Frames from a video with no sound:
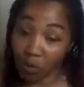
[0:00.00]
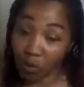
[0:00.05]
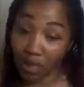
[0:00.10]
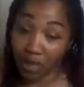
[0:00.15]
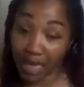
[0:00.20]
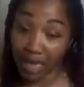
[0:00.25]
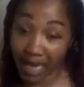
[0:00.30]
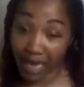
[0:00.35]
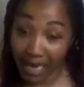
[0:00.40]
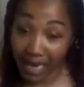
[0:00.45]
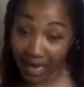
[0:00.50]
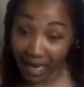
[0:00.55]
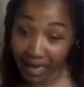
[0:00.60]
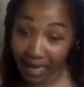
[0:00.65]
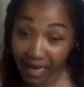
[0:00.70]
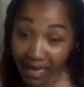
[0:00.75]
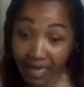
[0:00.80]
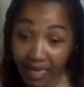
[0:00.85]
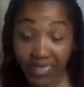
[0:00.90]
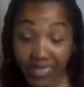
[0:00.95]
to a
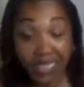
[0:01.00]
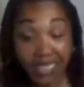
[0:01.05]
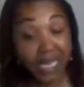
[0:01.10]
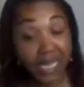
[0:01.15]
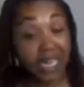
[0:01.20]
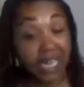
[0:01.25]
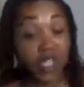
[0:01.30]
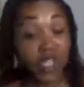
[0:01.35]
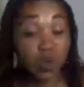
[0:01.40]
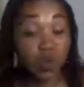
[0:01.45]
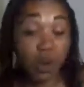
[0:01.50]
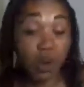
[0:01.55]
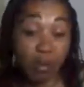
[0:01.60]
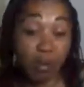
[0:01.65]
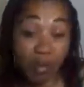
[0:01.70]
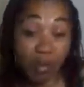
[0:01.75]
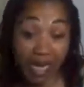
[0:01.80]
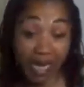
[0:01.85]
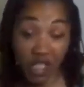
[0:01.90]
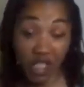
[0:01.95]
plan, sticking to
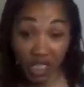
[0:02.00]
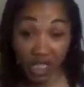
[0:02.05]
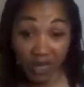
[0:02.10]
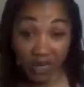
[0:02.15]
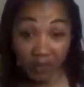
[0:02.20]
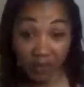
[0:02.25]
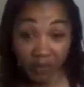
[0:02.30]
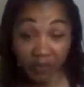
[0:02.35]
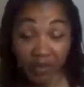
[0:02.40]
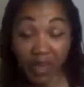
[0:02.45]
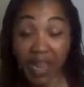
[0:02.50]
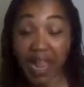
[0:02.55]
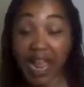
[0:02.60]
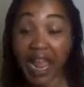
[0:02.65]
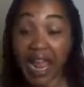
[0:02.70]
a budget?